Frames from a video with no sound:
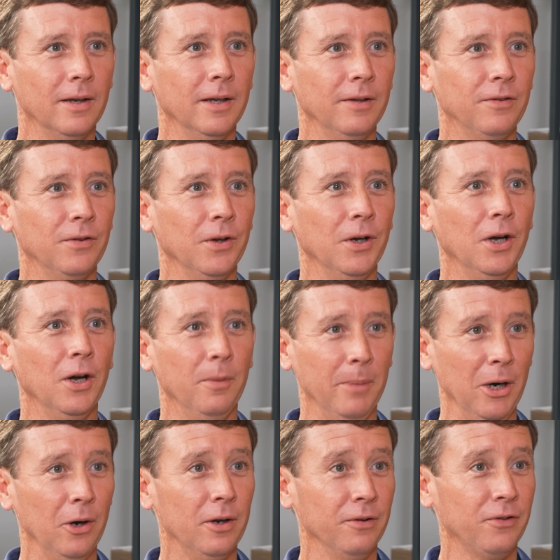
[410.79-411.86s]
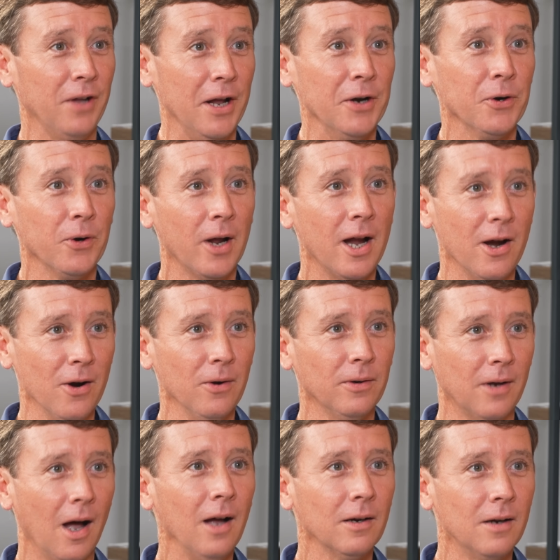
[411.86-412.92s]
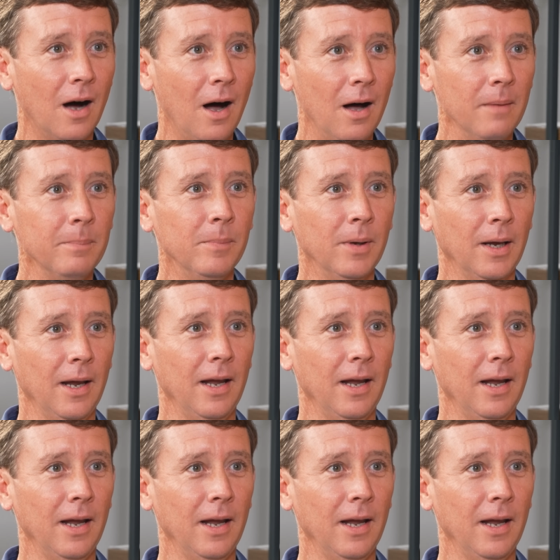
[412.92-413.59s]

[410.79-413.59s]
It's uh, AmericanStandardAir.com,